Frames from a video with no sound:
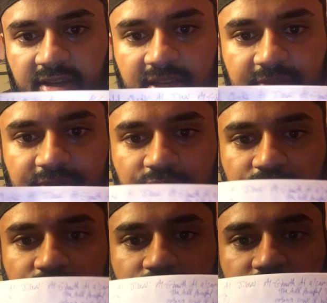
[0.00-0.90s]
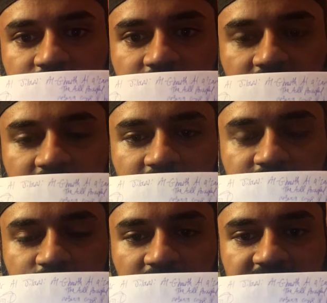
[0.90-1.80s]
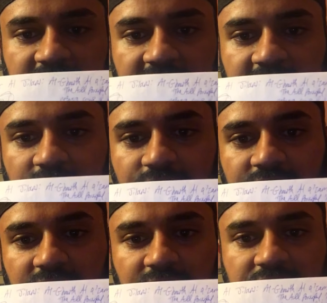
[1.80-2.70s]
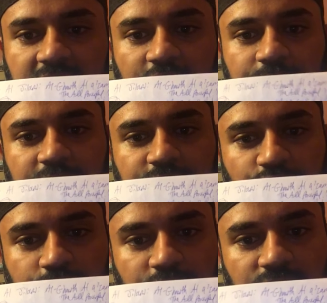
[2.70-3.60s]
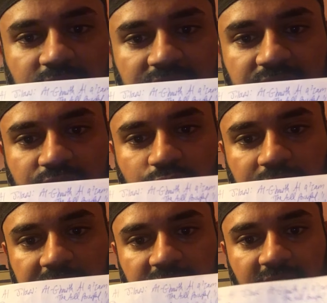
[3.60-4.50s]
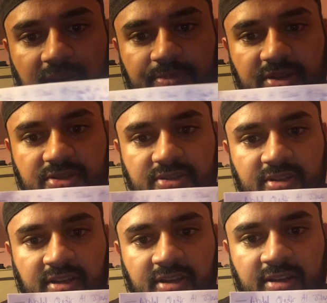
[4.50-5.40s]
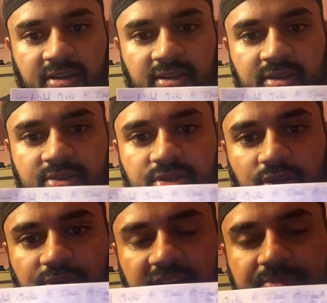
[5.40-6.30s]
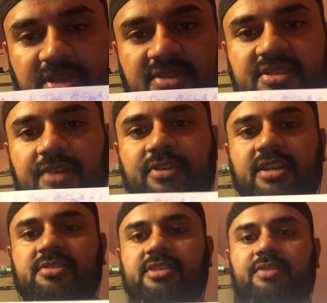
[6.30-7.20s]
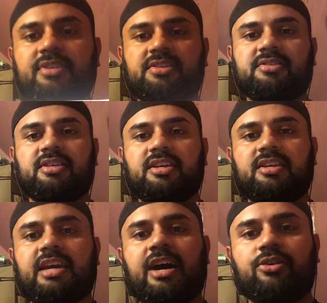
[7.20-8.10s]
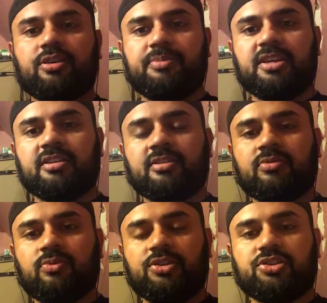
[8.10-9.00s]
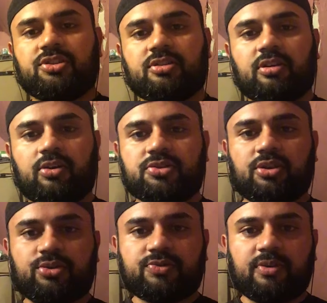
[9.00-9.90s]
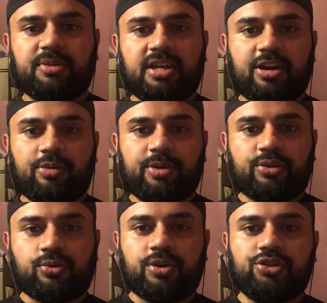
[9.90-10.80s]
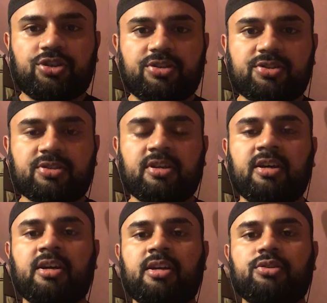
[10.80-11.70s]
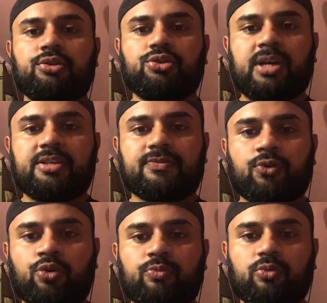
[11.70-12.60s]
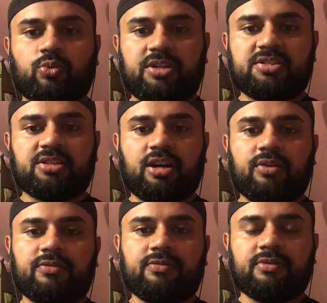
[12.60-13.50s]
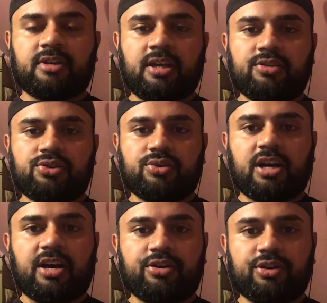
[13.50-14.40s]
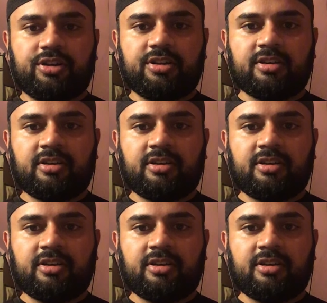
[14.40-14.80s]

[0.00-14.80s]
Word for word: And if you uh, write that out in its Arabic numeral, it's the square and compass. So that means seven eight seven is the alchemy, which also is from the Arabic origins, to transform oneself into godhood,